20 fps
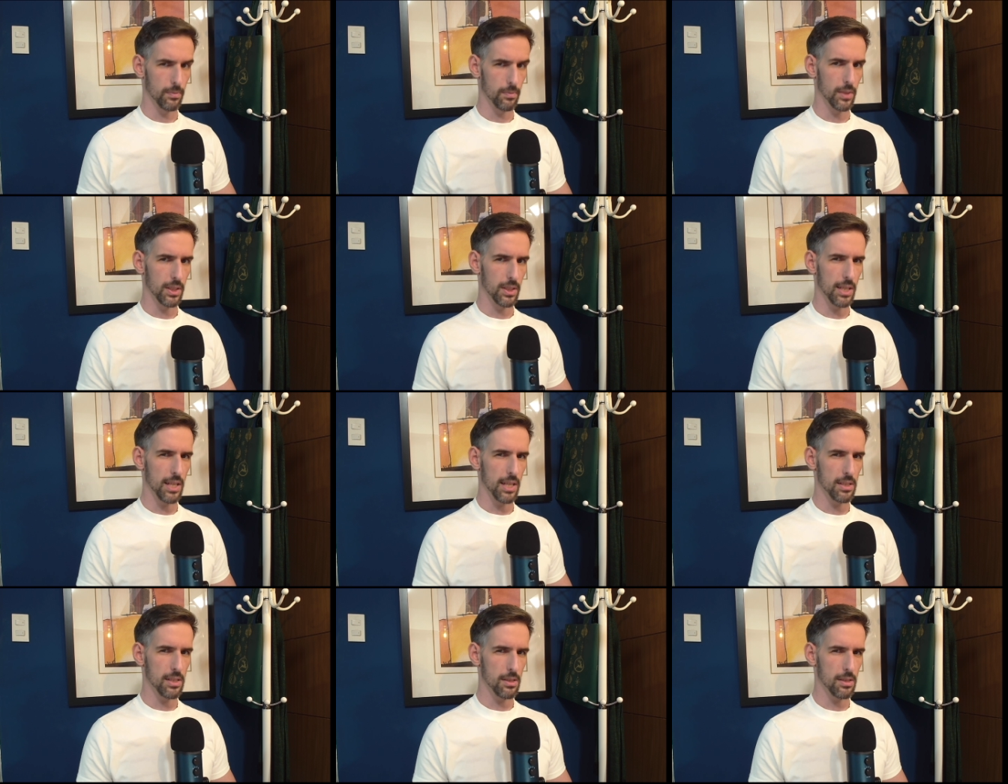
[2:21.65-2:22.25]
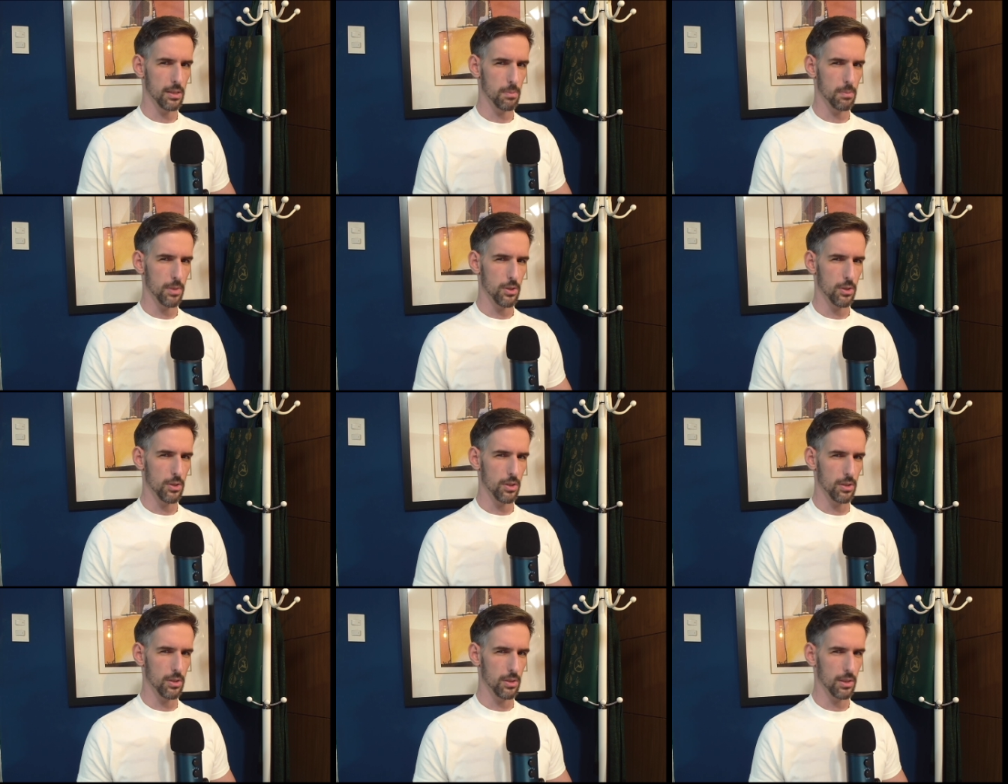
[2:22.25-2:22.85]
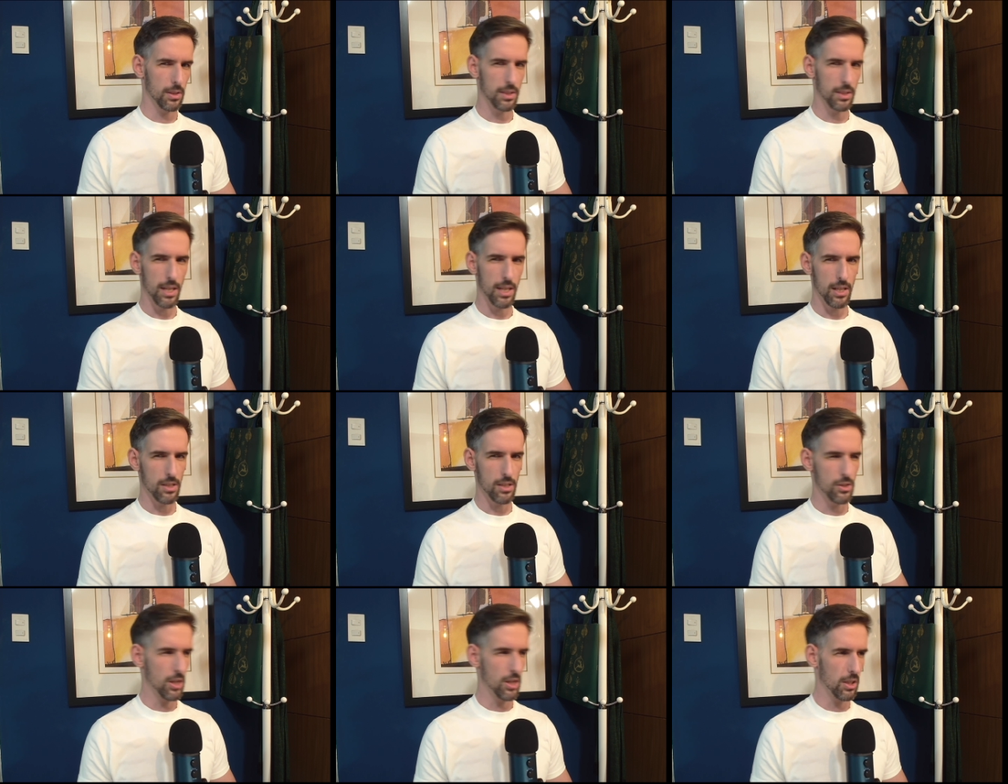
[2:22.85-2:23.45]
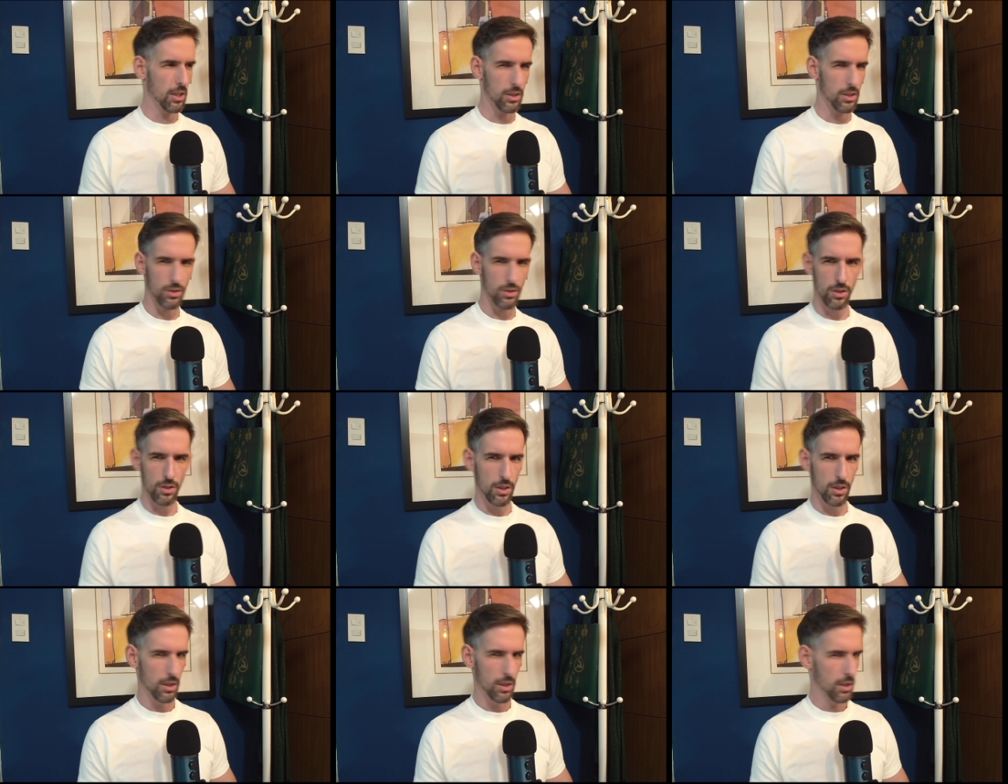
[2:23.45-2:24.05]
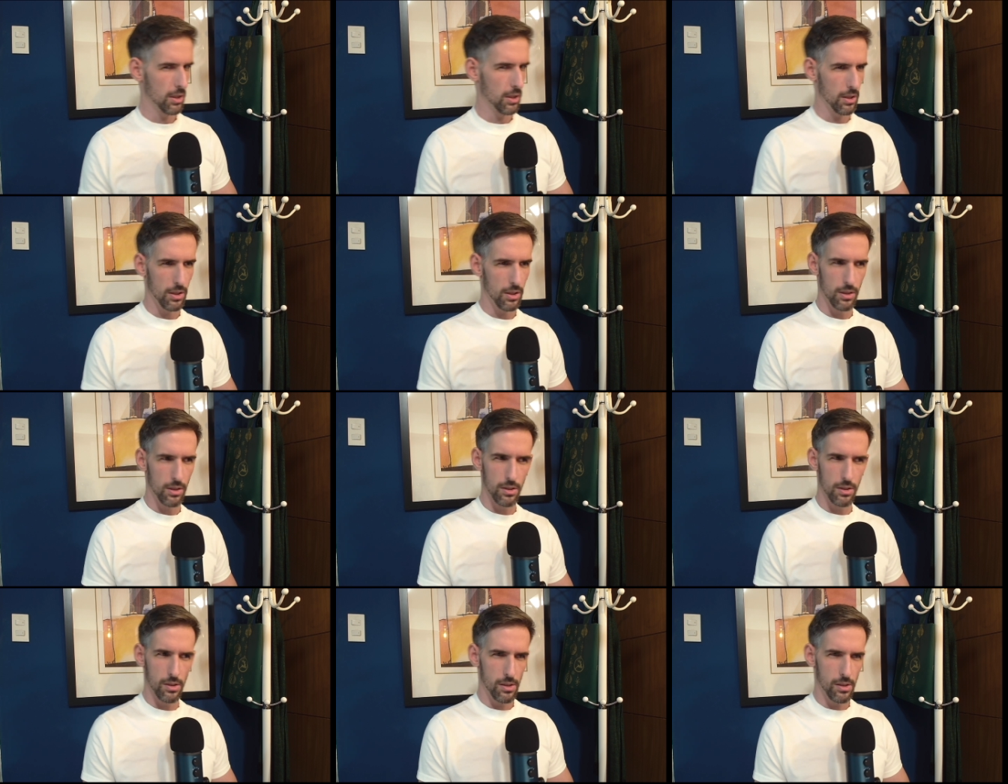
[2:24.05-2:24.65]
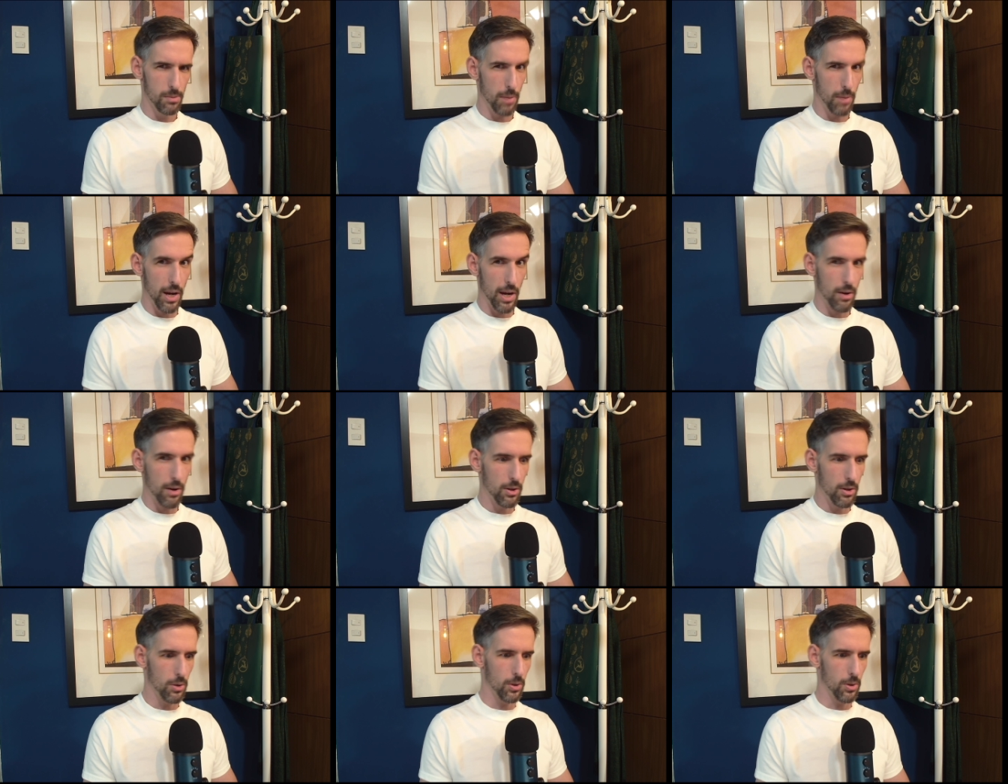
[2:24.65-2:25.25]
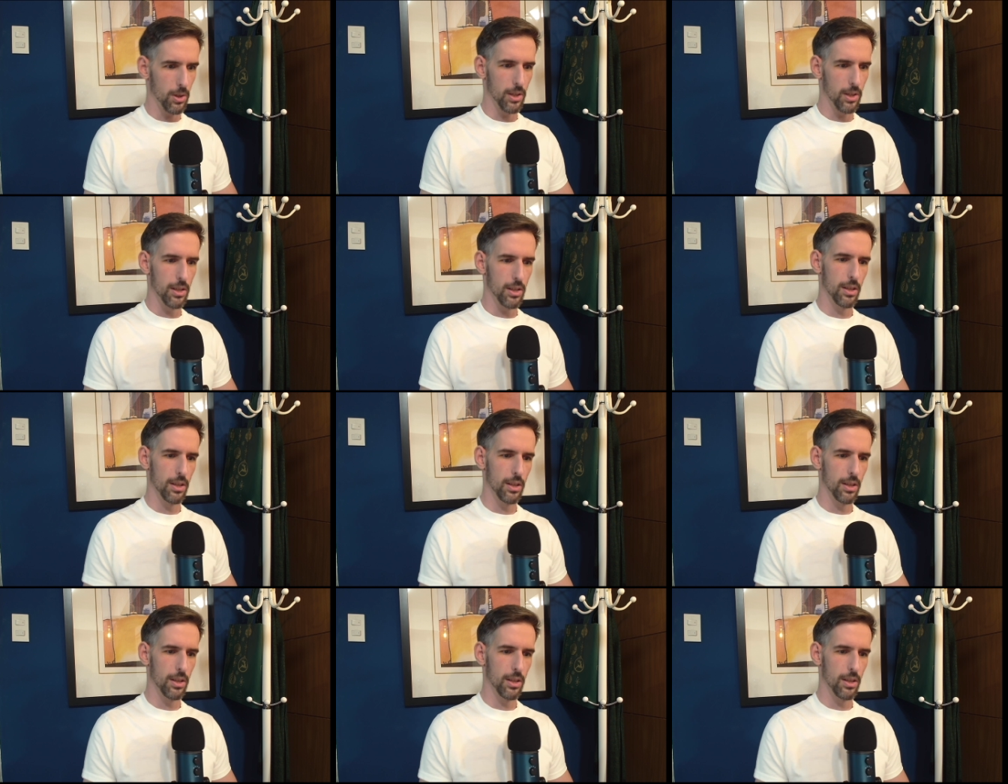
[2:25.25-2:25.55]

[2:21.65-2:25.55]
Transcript: He's getting suspicious, he's getting jealous, paranoid.